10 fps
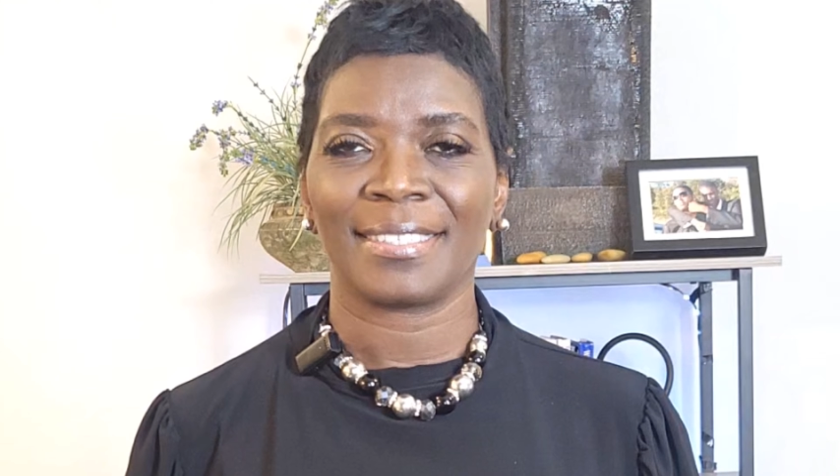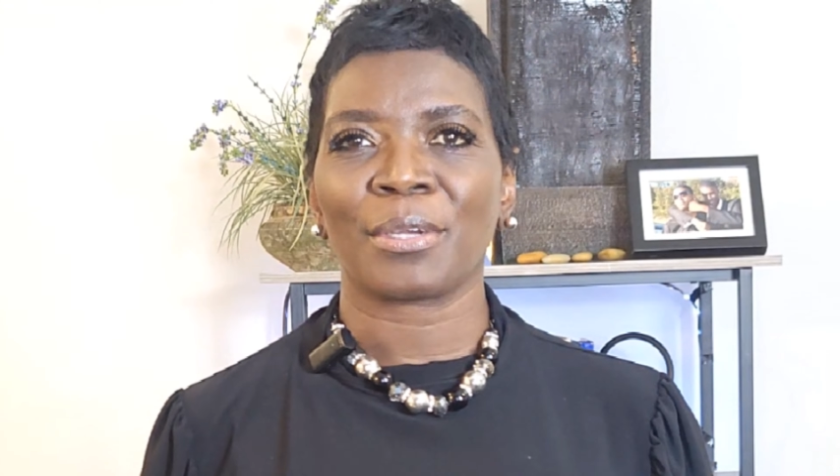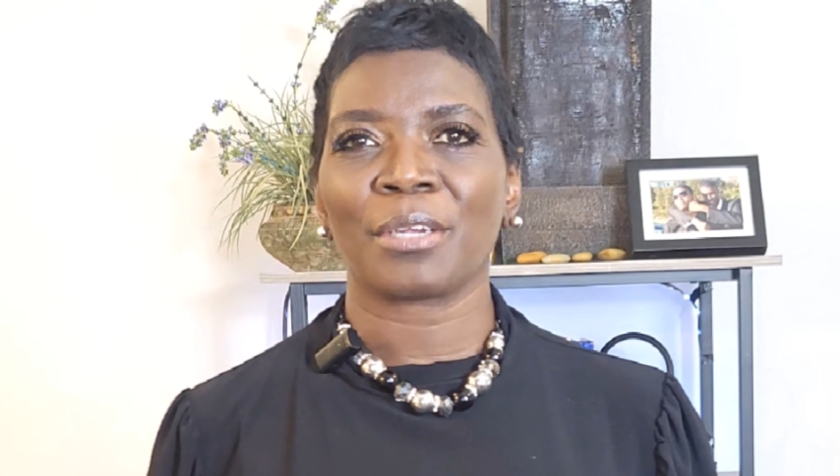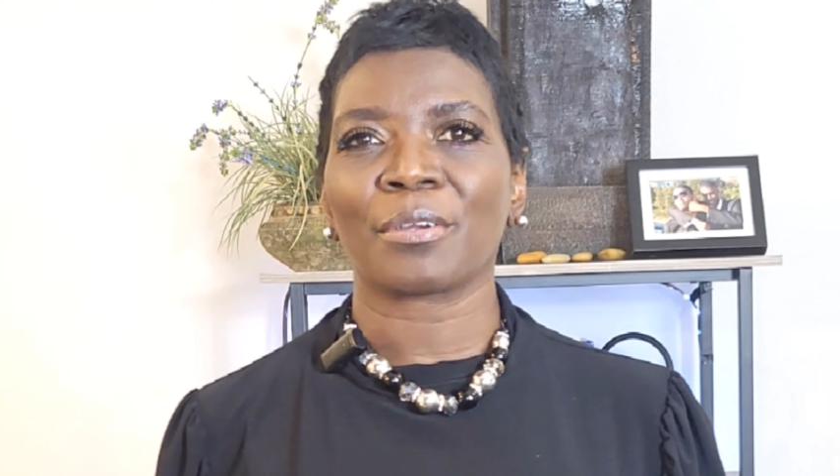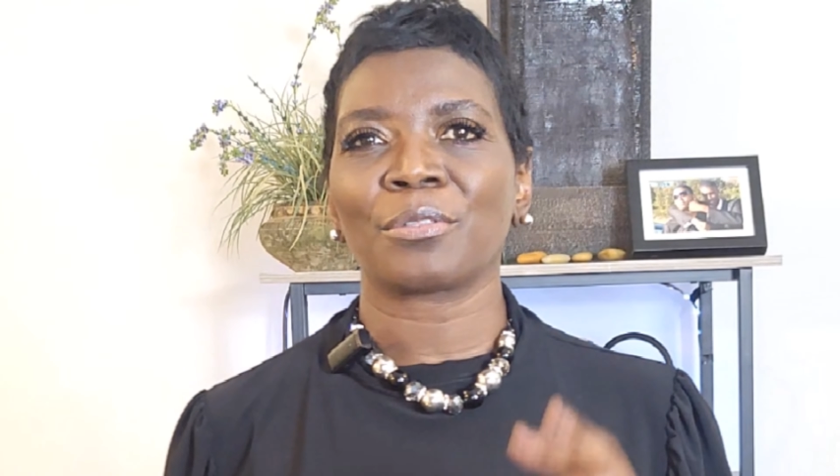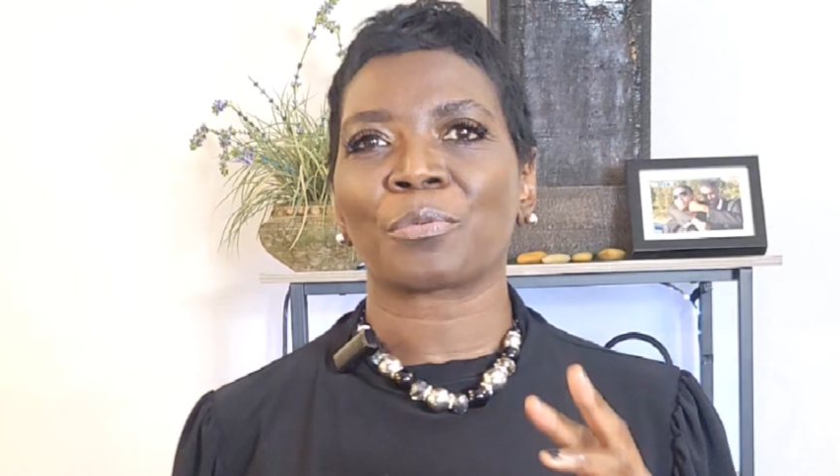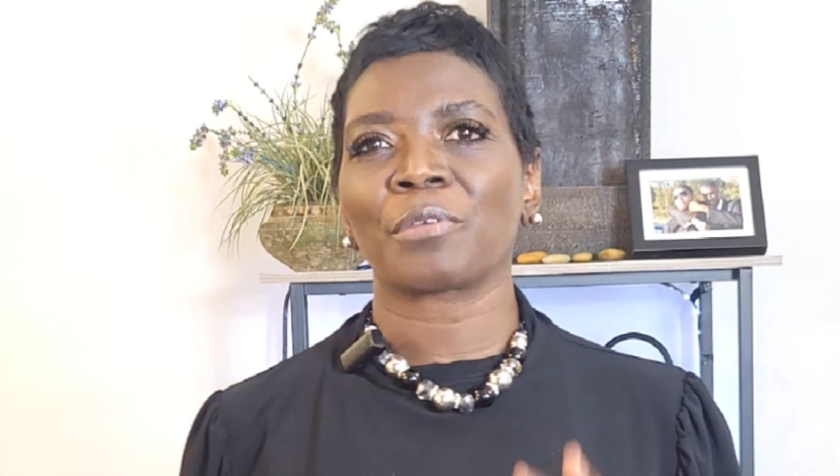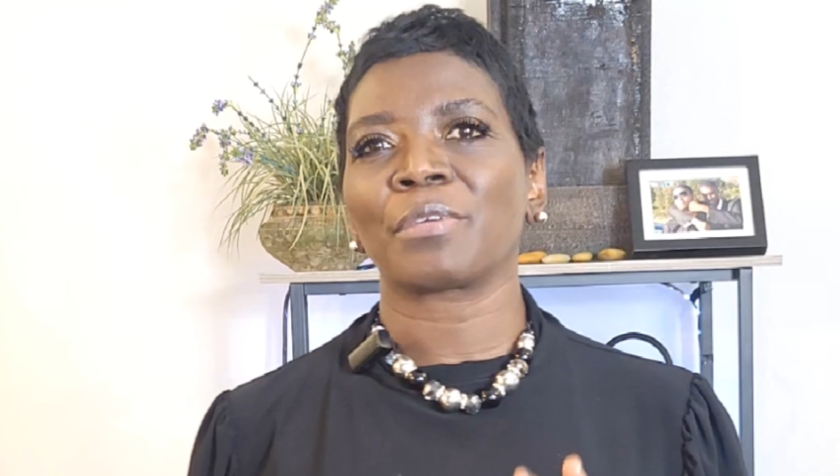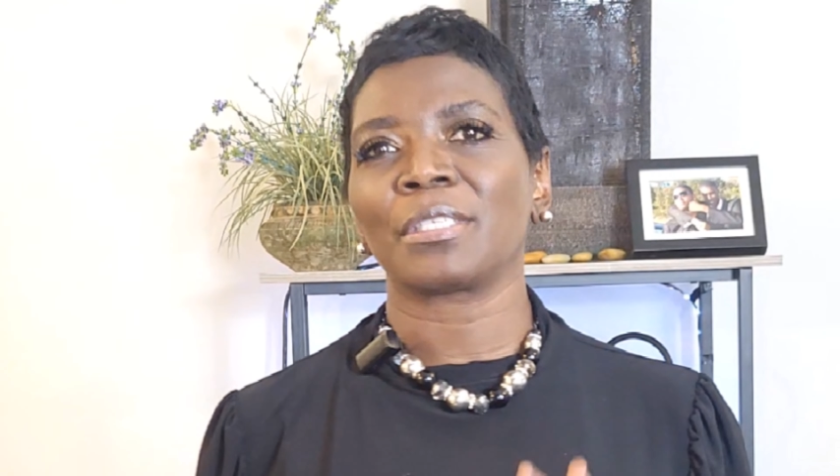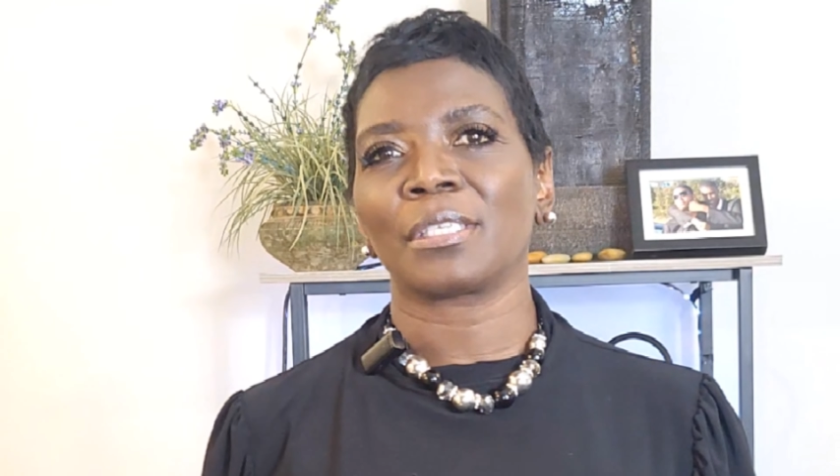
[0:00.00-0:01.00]
So here are
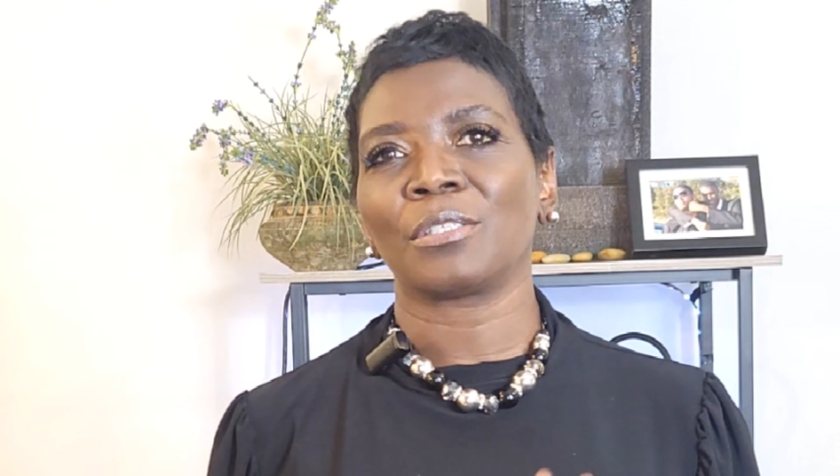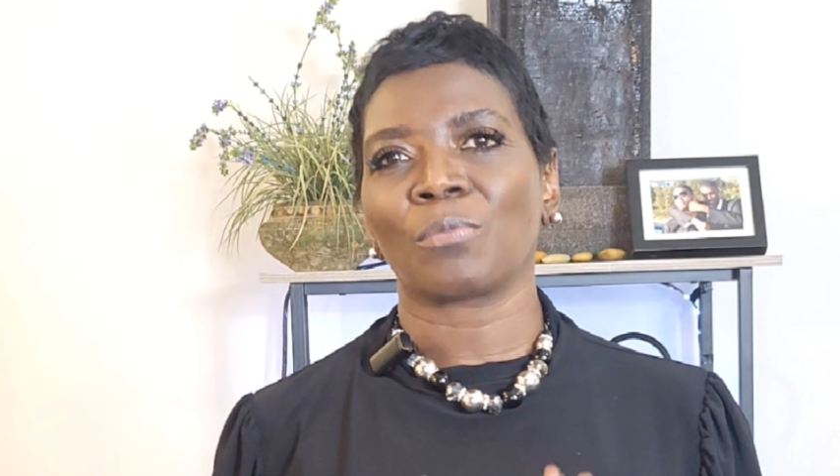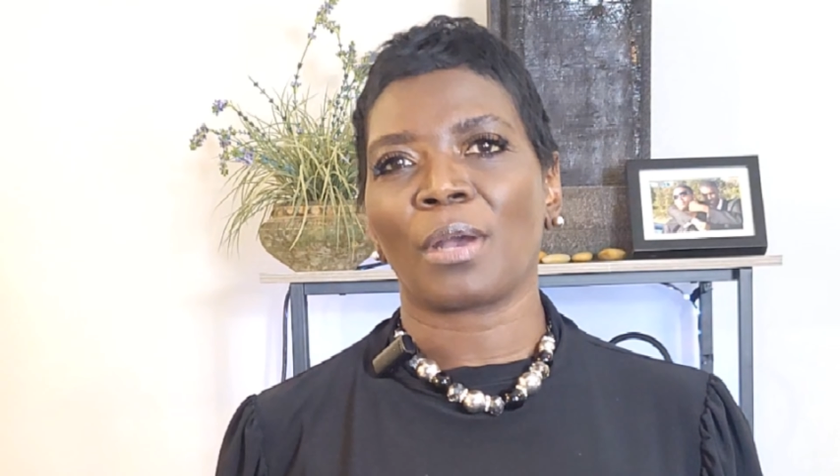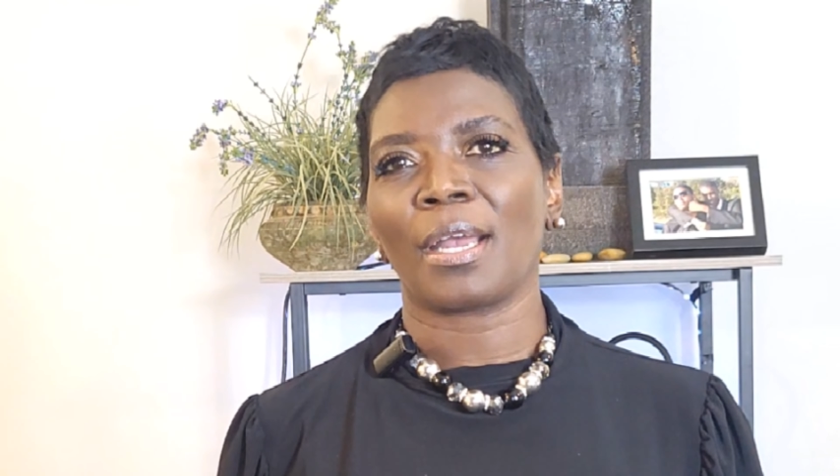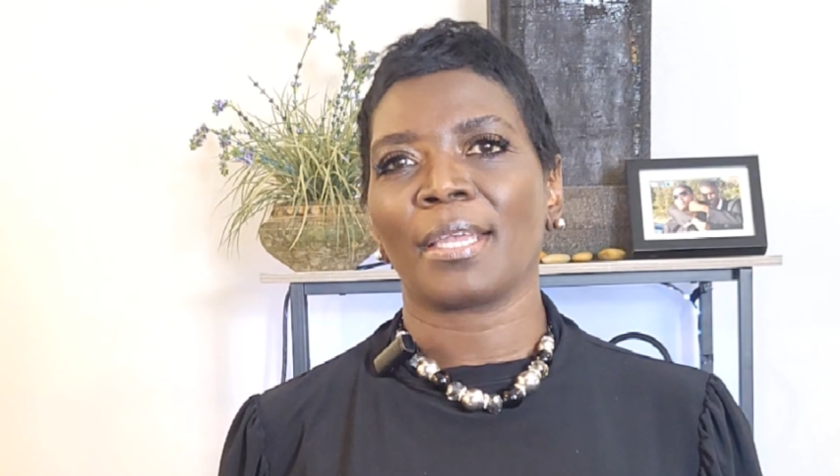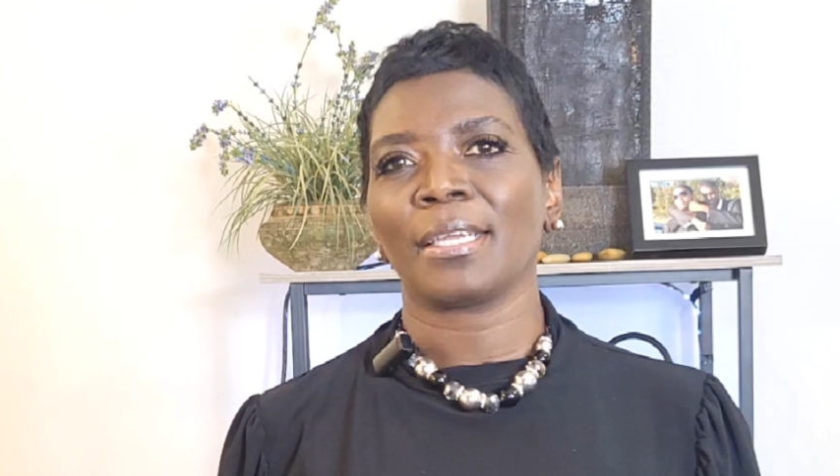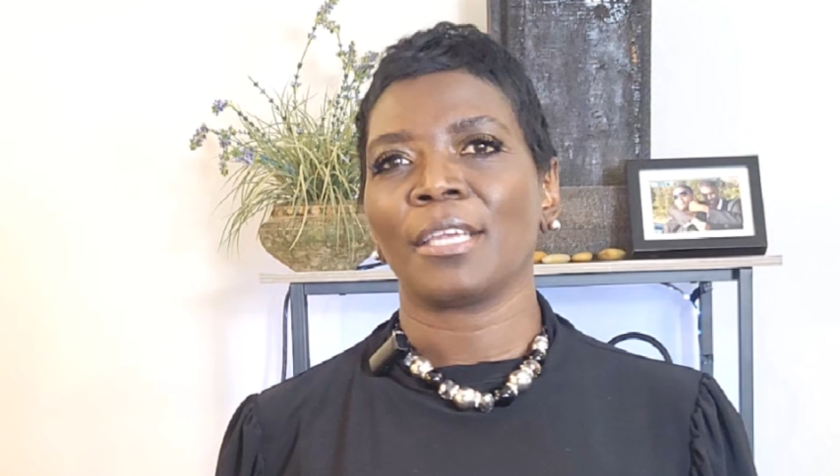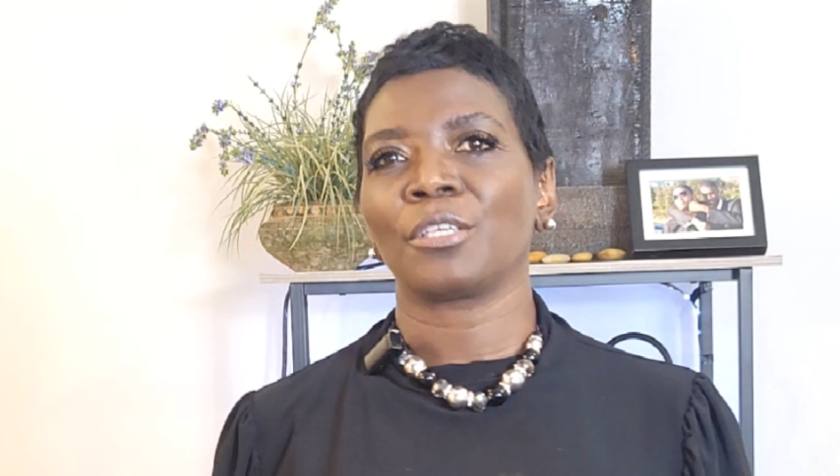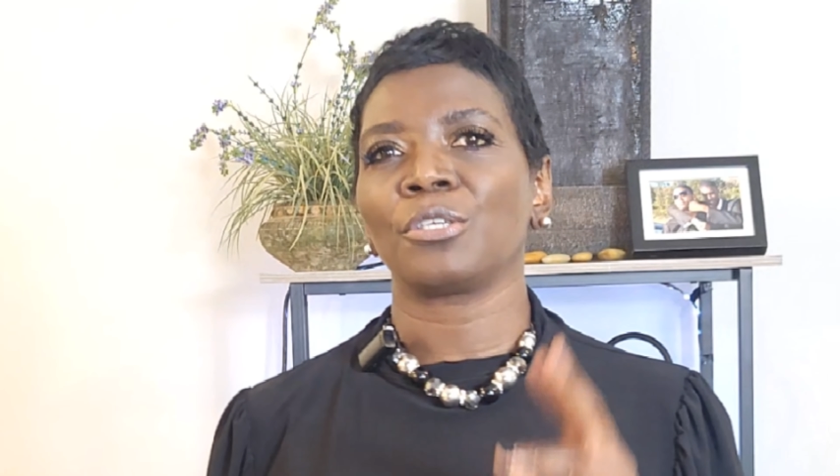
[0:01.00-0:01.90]
three reasons why